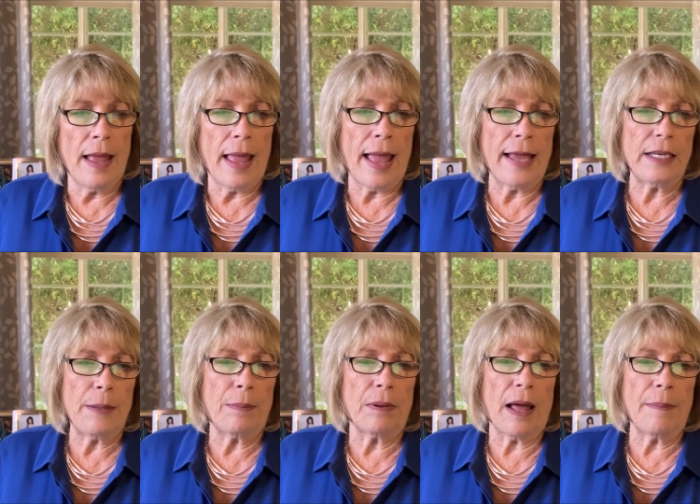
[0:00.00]
Andy
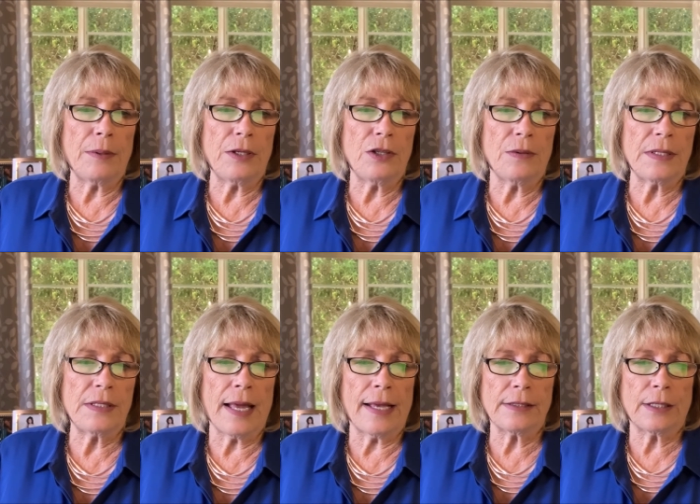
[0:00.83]
plopped into his
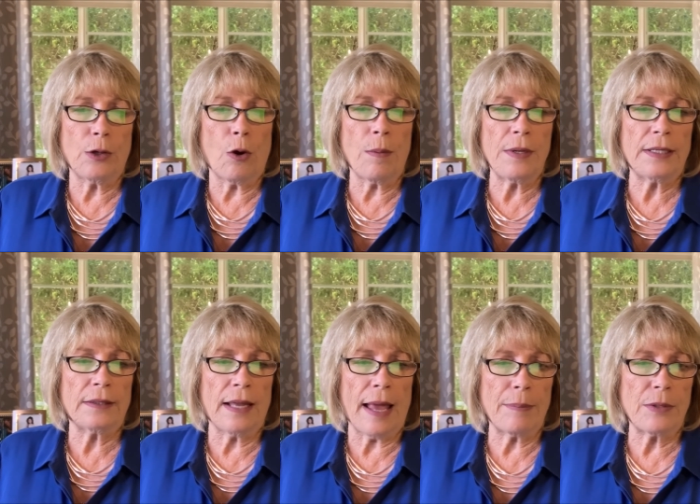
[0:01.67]
desk and opened his
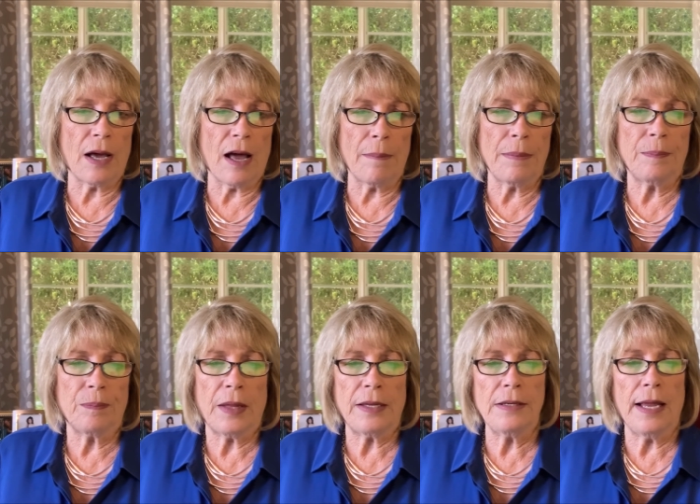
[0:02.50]
laptop.
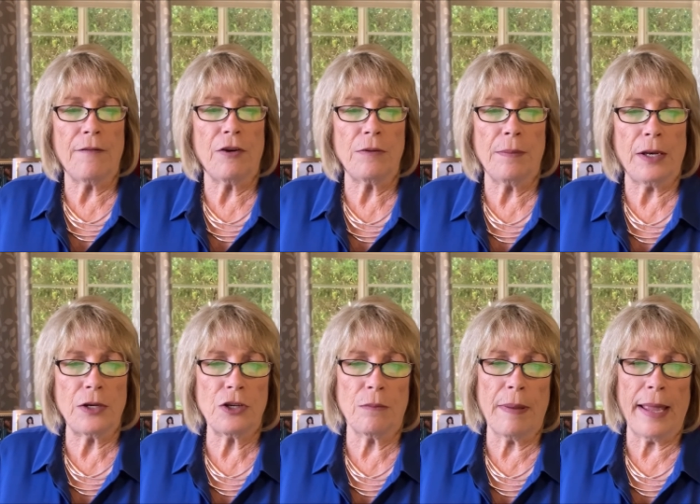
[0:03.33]
He'd never admitted
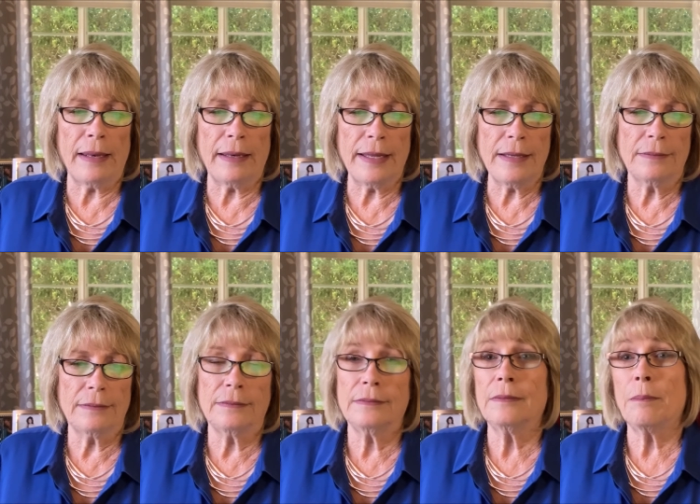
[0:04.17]
to Bailey,
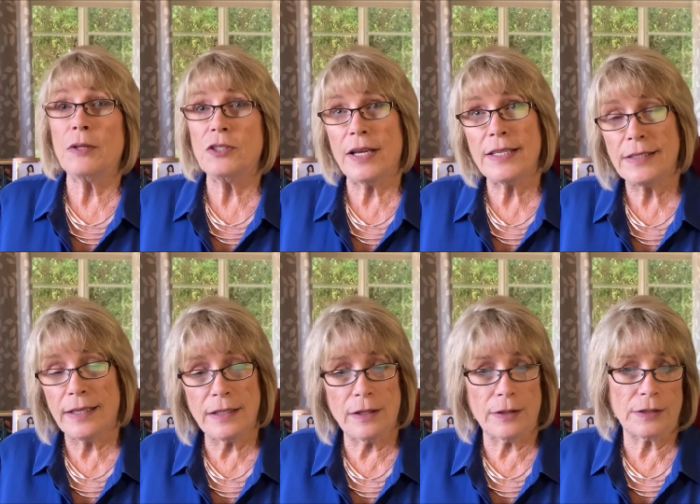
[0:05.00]
but Jess
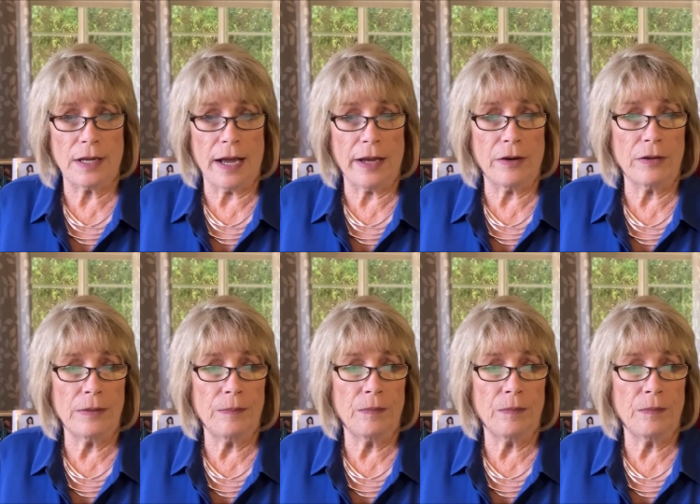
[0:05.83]
did look tired.